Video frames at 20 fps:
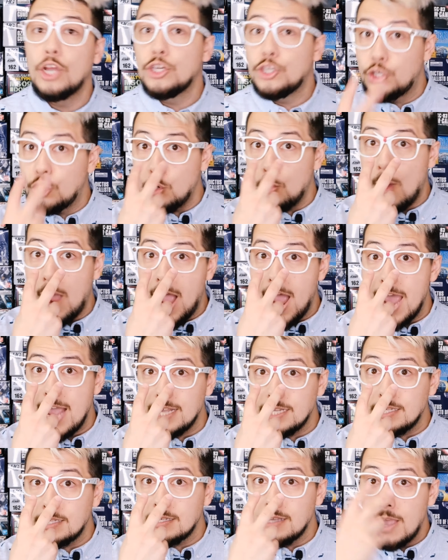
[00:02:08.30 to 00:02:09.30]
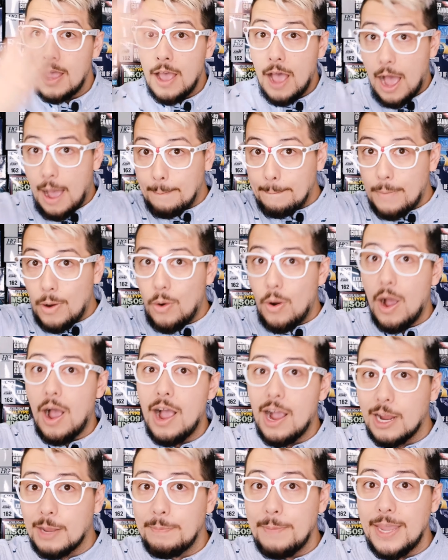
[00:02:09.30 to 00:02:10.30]
2 eyes, a
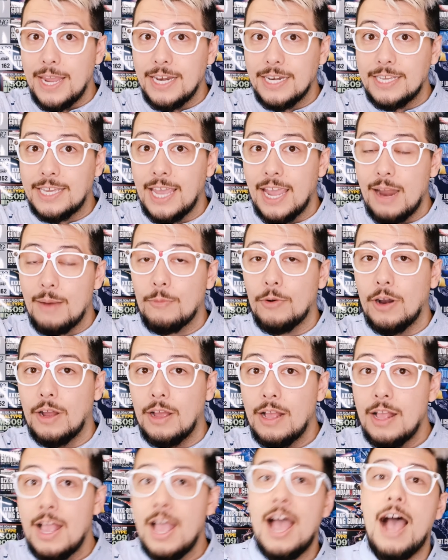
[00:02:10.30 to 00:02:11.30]
mohawk main camera,